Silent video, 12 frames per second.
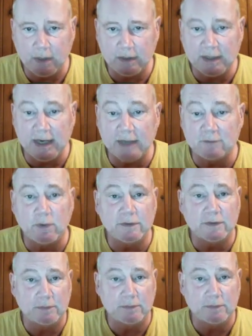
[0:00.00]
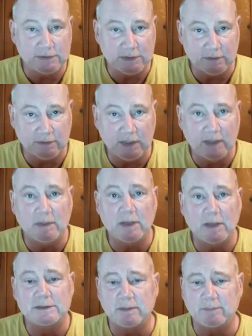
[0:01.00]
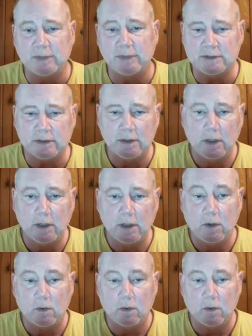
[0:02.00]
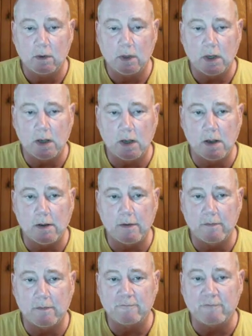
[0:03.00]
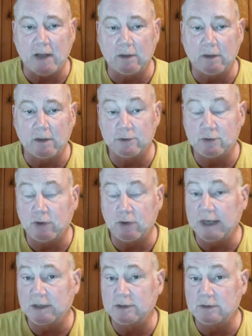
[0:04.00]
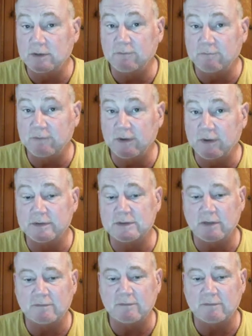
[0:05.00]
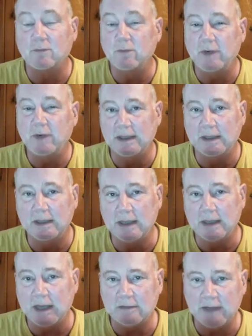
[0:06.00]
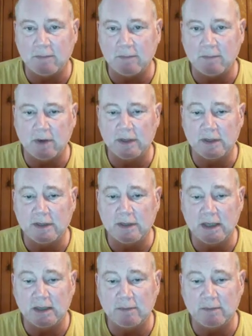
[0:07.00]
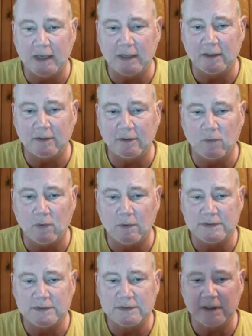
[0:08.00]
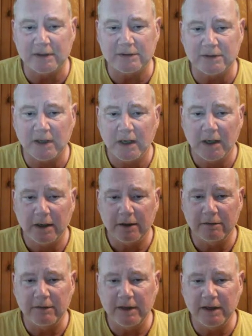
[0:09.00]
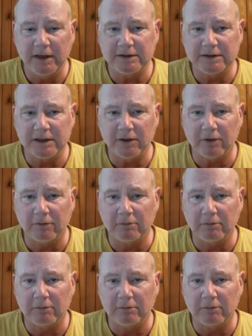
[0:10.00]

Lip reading: Connect with them using the email template. Follow their training to fulfill the service. I really like that part, and the getting paid, of course, is the single